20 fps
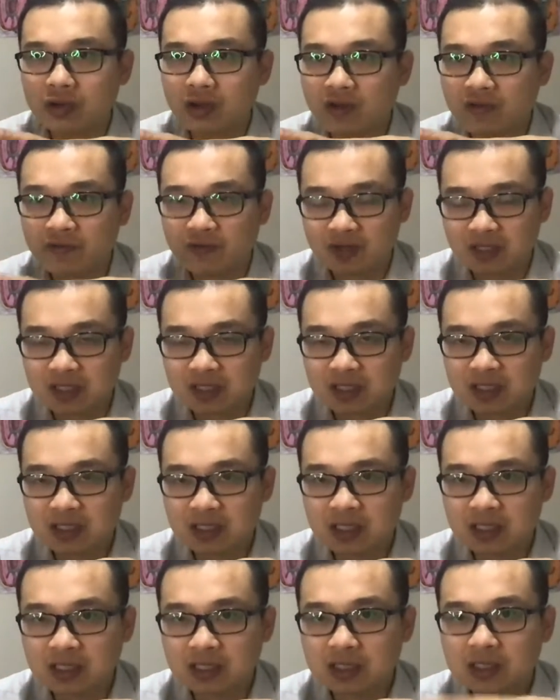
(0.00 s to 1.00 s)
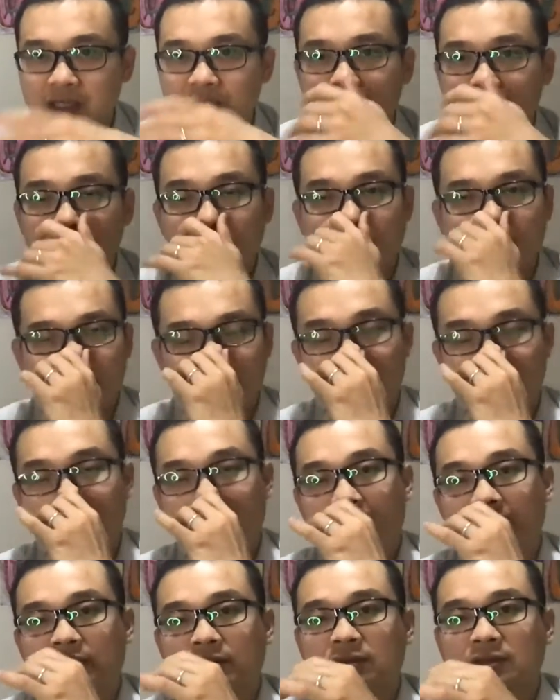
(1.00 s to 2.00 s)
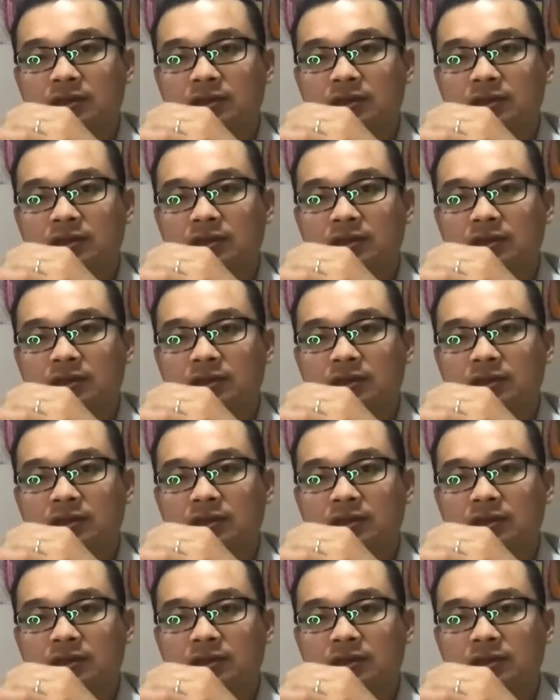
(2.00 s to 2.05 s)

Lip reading: the infertility, but